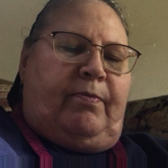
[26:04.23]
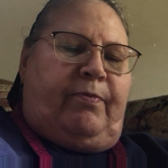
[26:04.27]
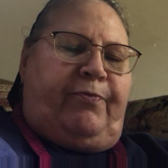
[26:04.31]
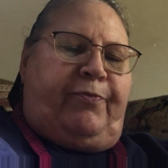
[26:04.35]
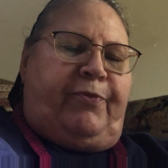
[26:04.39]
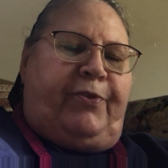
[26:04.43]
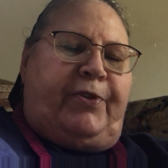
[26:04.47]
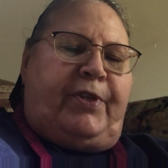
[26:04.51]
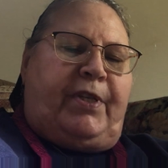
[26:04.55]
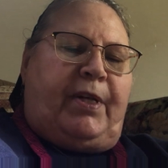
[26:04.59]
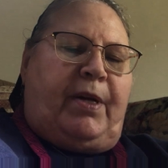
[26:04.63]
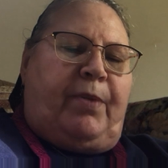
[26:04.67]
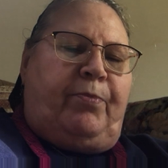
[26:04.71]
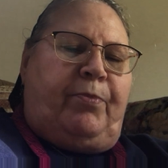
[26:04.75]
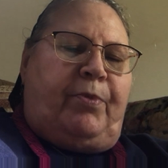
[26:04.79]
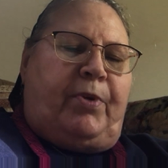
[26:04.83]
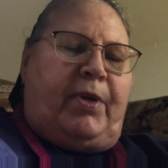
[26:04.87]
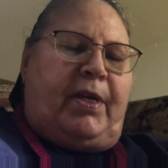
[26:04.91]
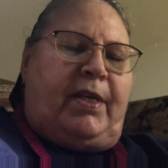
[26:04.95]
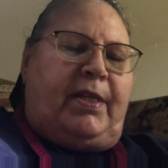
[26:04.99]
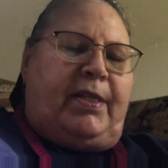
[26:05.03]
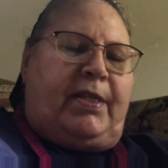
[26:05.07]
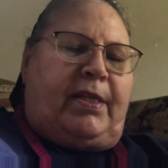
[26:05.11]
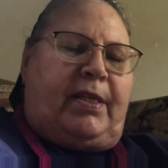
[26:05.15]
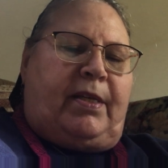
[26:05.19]
for some
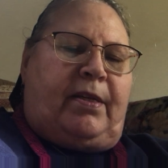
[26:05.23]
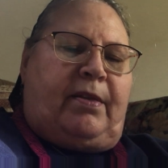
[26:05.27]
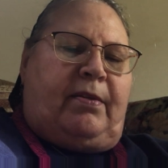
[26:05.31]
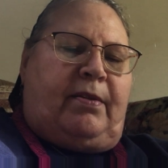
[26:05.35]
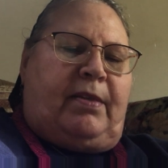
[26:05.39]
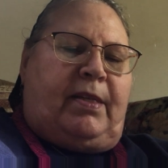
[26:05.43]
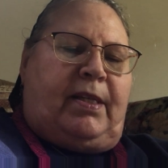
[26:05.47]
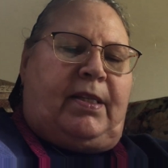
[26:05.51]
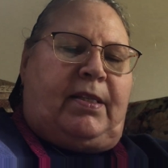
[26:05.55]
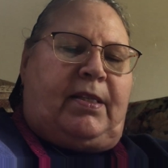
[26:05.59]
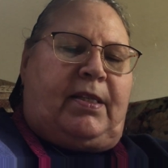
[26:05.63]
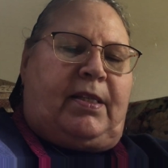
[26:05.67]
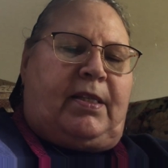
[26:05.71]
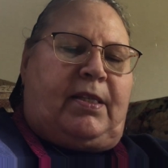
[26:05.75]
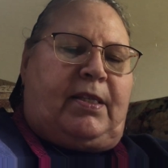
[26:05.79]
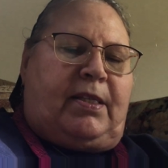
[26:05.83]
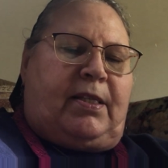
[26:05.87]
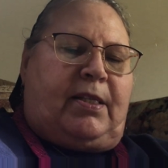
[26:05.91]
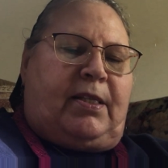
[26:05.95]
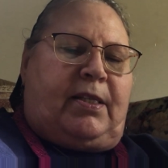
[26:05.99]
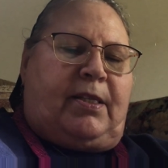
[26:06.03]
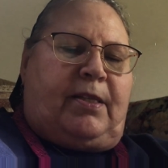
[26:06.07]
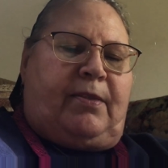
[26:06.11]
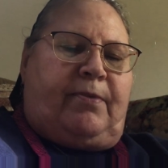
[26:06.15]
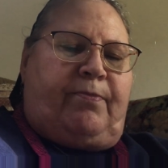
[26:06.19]
reason
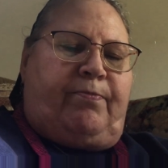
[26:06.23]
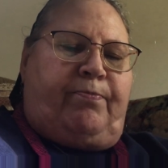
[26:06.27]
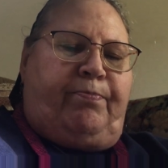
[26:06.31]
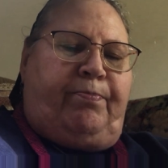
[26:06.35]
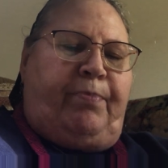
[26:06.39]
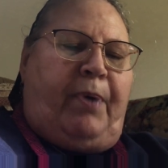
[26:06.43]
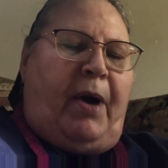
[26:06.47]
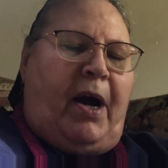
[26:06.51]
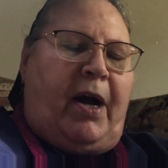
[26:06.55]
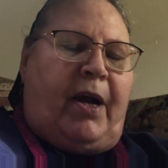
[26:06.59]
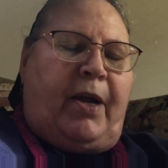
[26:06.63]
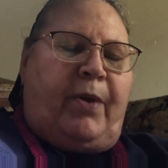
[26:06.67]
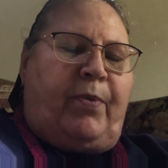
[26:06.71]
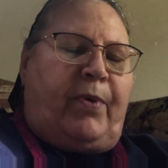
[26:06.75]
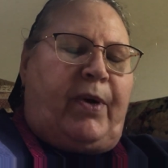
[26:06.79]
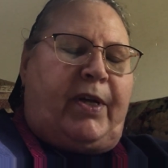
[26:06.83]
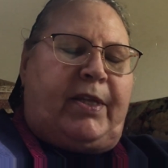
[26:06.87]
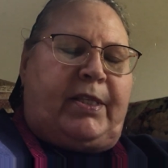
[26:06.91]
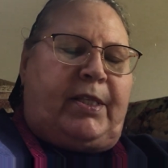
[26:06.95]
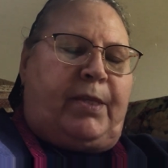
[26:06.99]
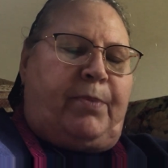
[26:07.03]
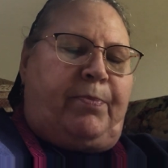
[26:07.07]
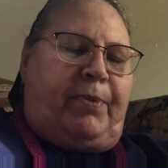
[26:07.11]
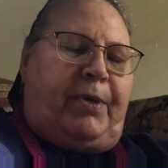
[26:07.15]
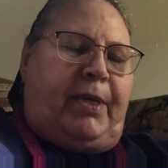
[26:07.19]
this pie
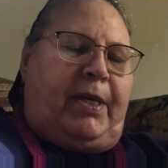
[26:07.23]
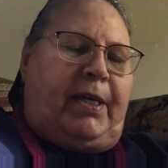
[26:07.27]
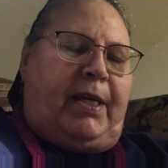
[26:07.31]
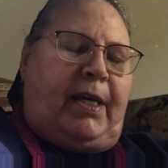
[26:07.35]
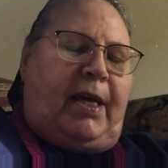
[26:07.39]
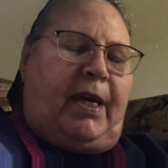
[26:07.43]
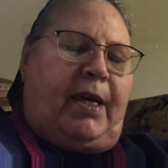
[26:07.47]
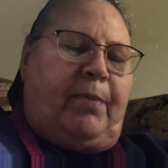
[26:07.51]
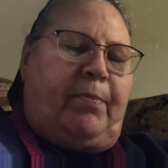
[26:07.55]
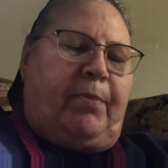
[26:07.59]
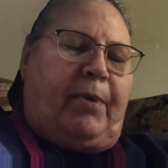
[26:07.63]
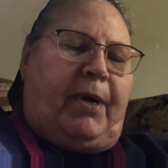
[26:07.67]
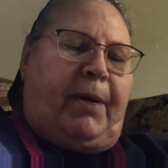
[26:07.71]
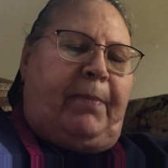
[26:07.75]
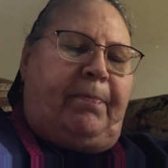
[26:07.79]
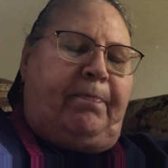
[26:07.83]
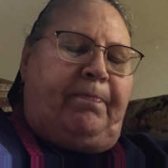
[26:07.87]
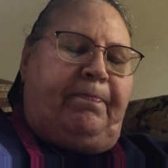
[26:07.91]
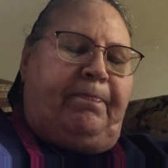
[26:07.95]
recipe came up,